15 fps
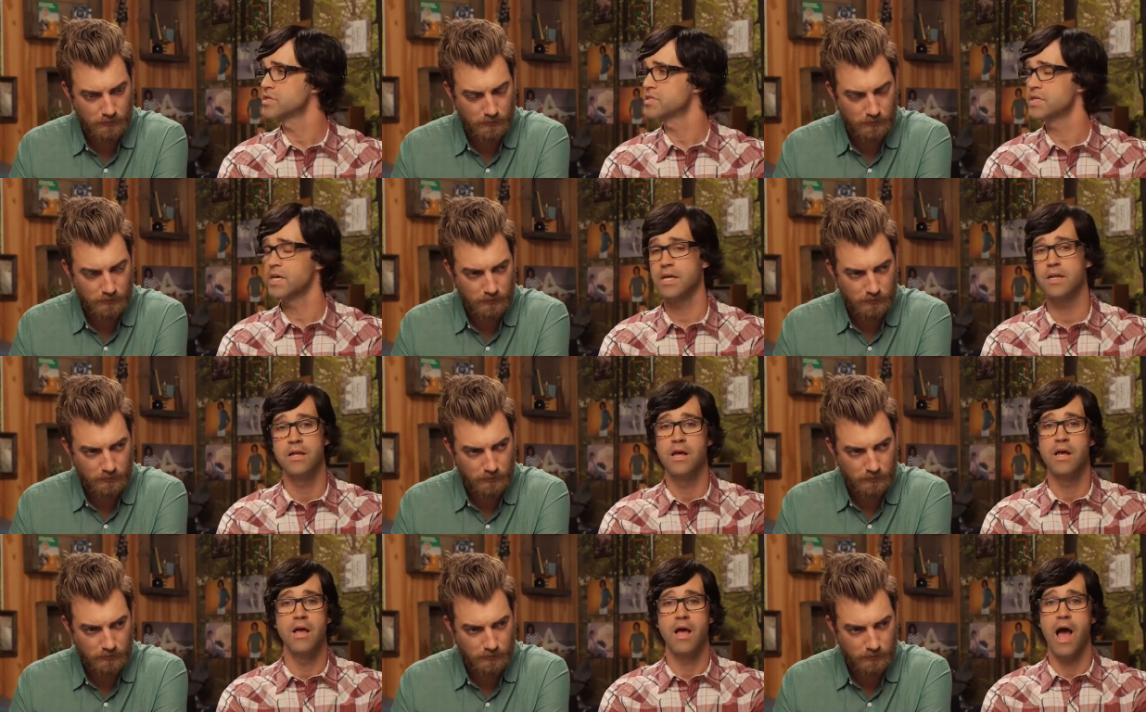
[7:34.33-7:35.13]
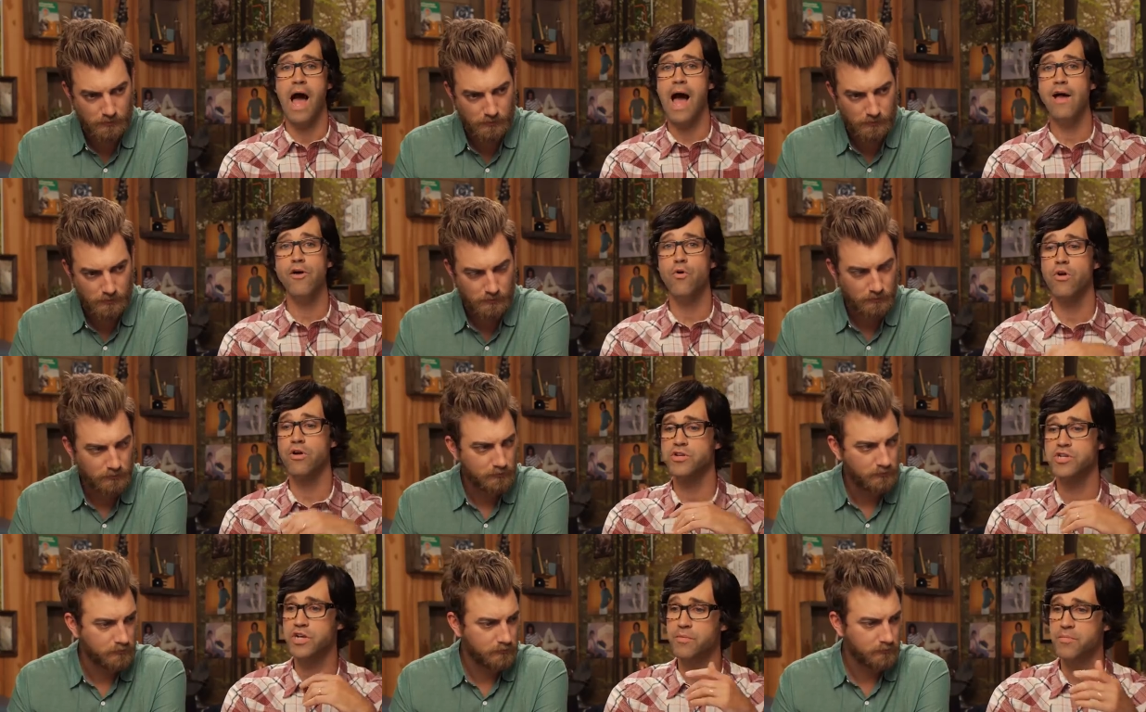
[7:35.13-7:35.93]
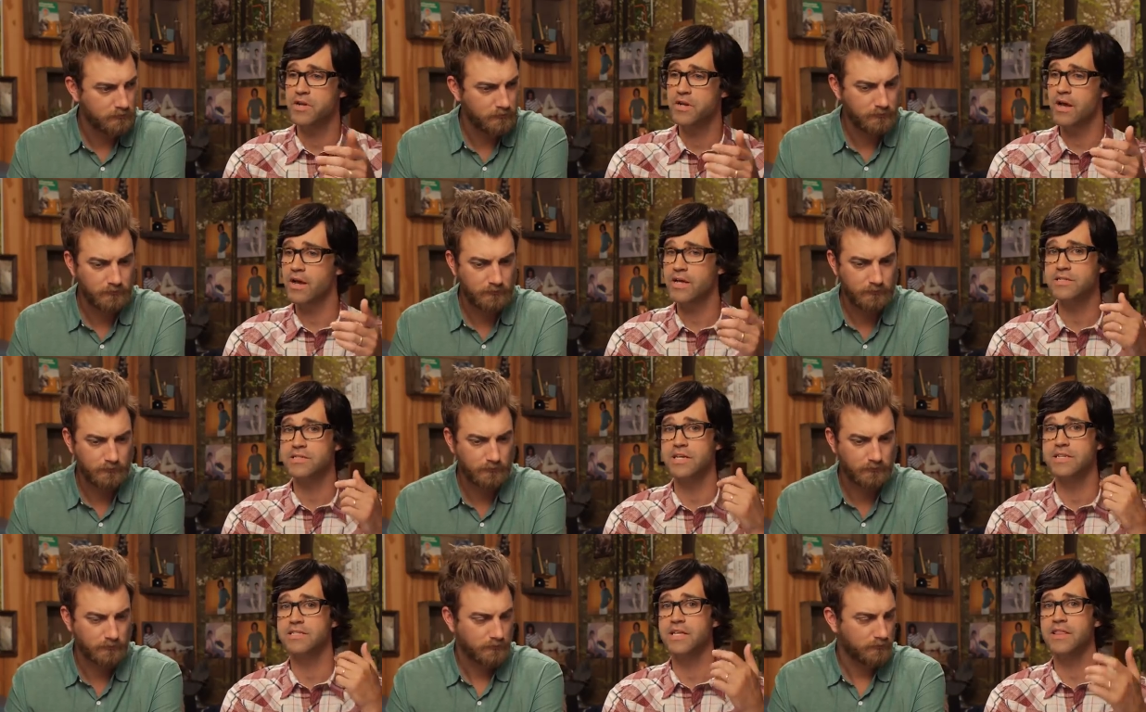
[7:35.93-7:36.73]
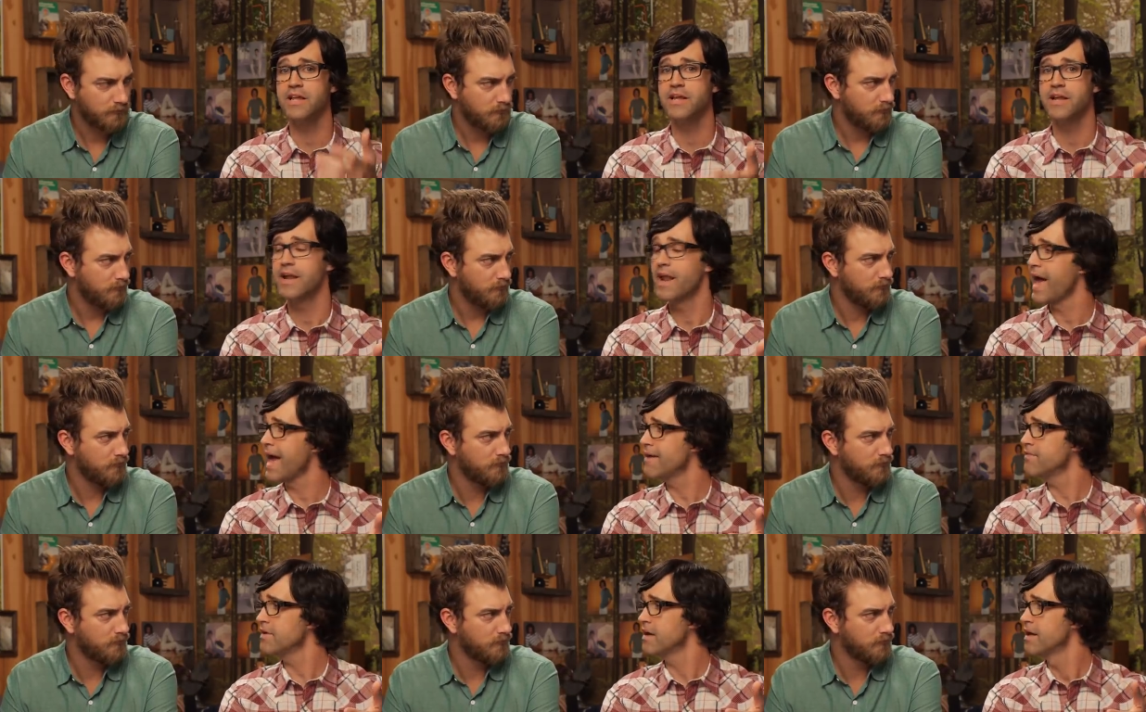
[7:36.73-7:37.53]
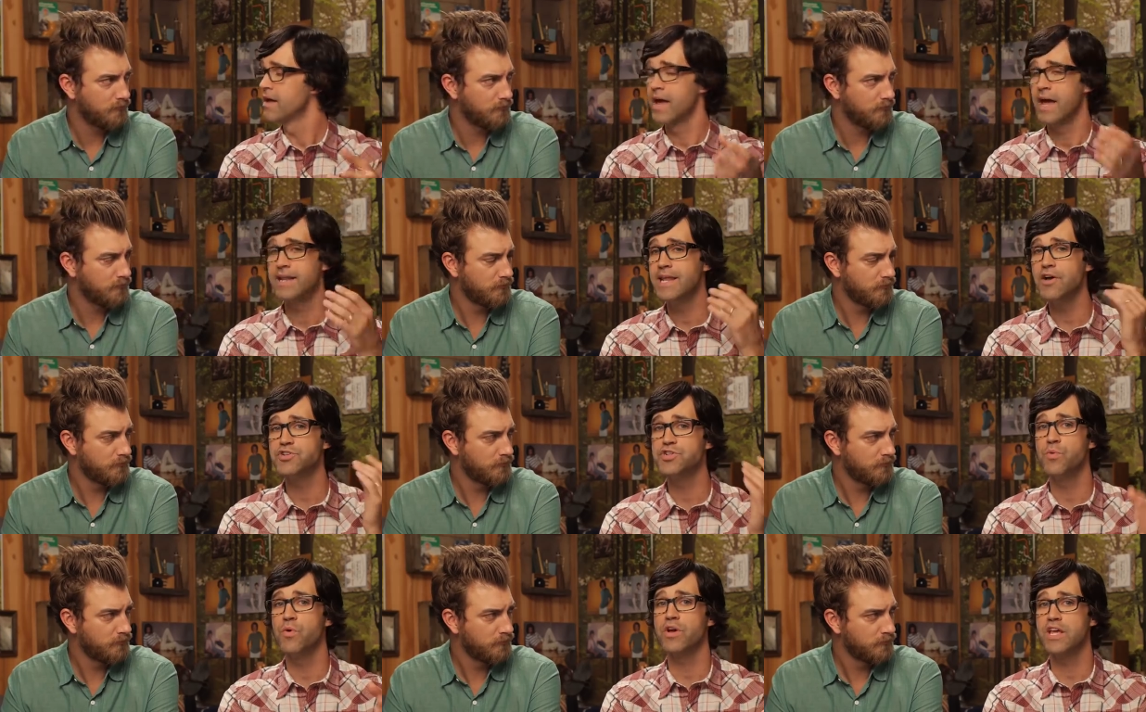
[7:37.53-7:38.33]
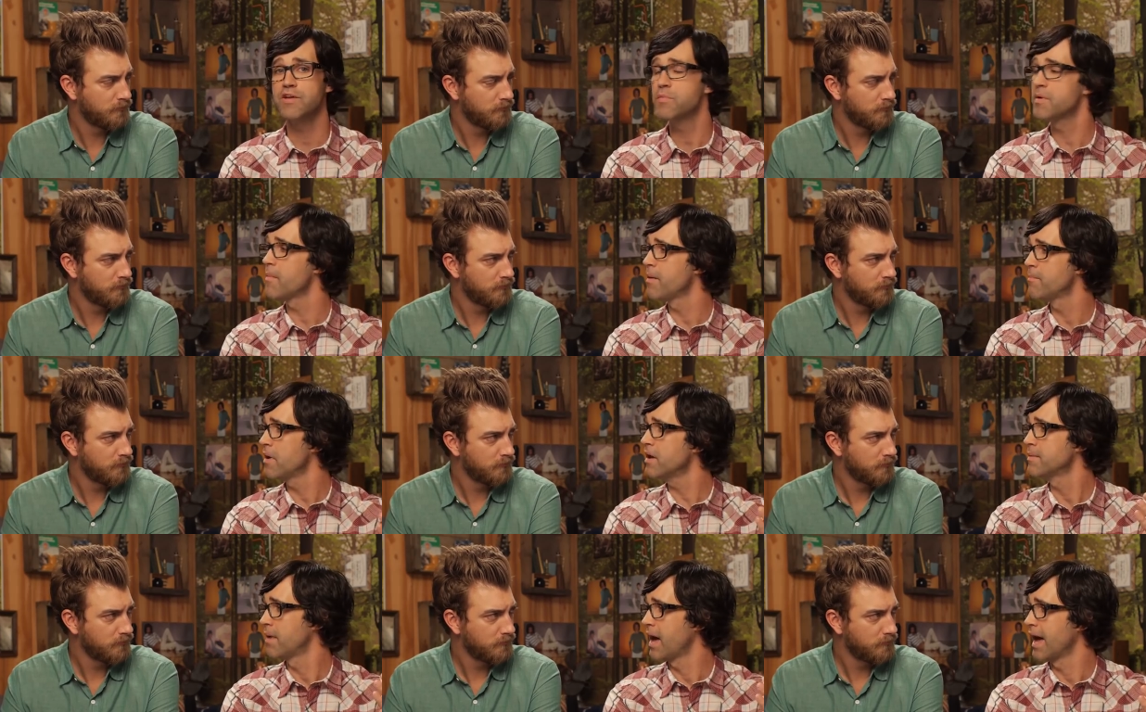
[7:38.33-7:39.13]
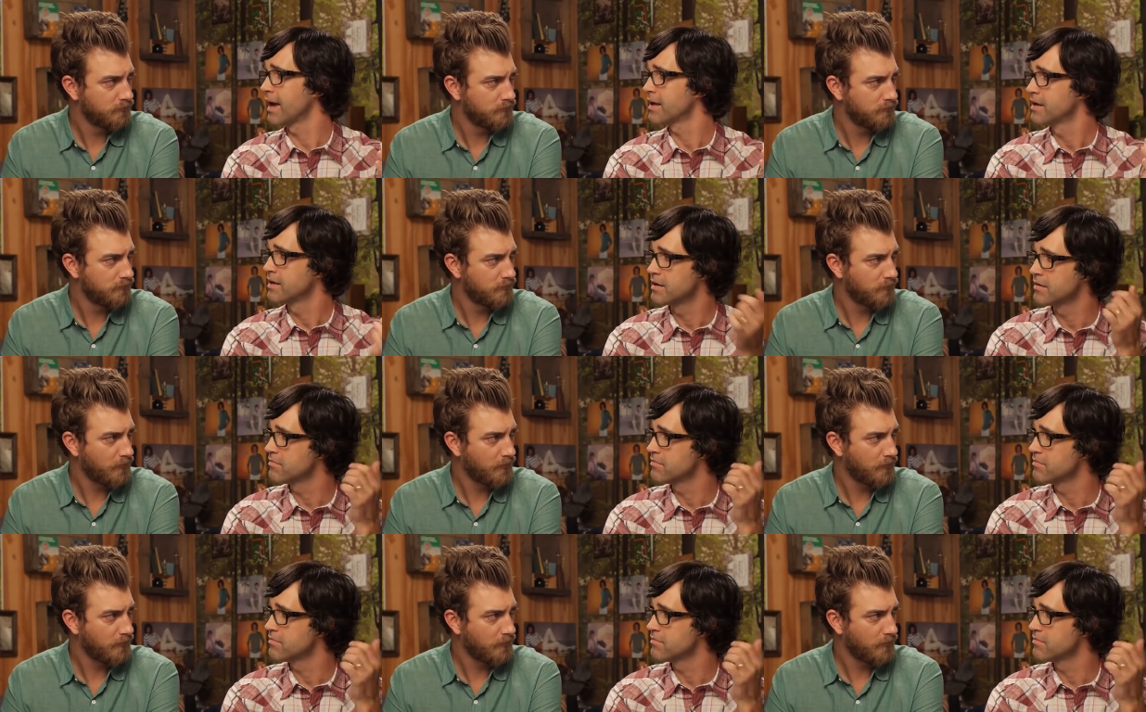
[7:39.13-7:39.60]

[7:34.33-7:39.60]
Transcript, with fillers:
Speaker 1: she said, I ordered chicken nuggets, They said they didn't have it, and now she won't give me my money back.